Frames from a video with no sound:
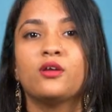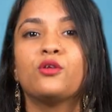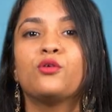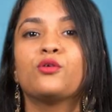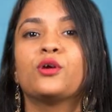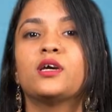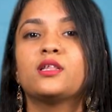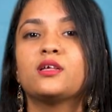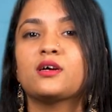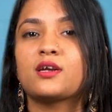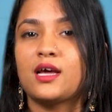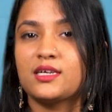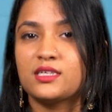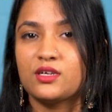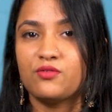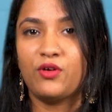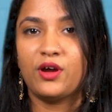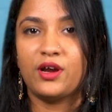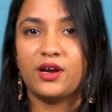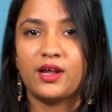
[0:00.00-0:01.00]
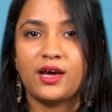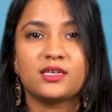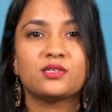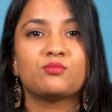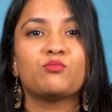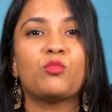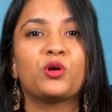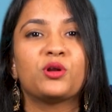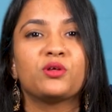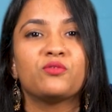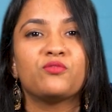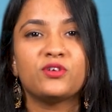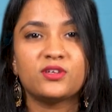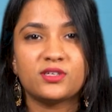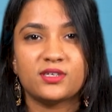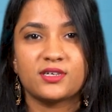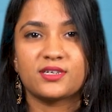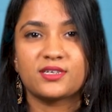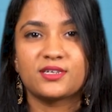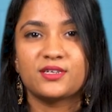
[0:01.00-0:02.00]
Together classified has modern
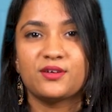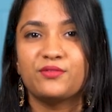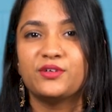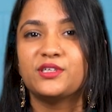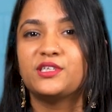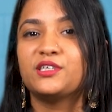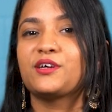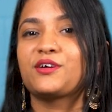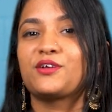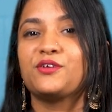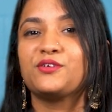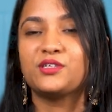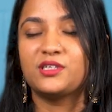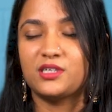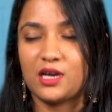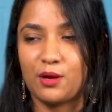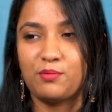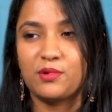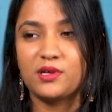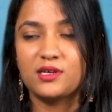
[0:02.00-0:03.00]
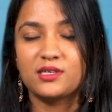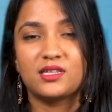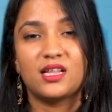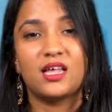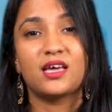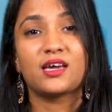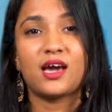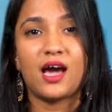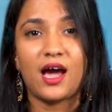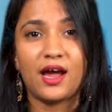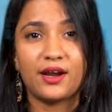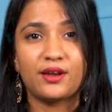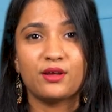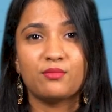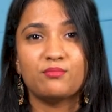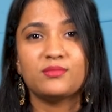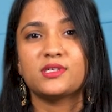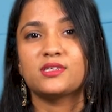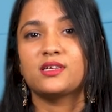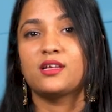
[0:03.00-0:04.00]
physics, which includes chapters like
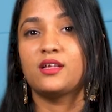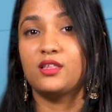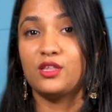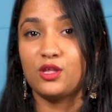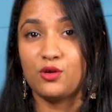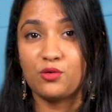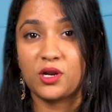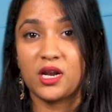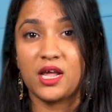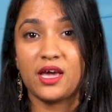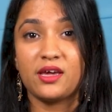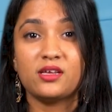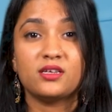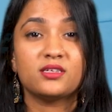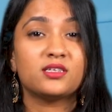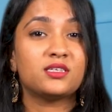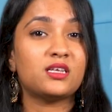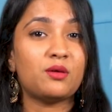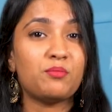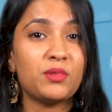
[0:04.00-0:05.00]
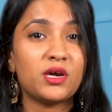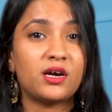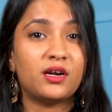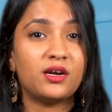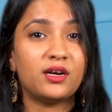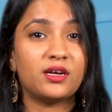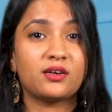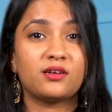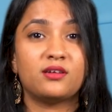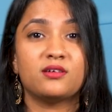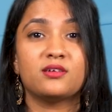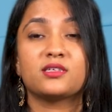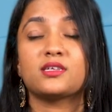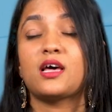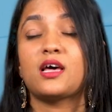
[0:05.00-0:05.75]
atoms, nuclei, semiconductors,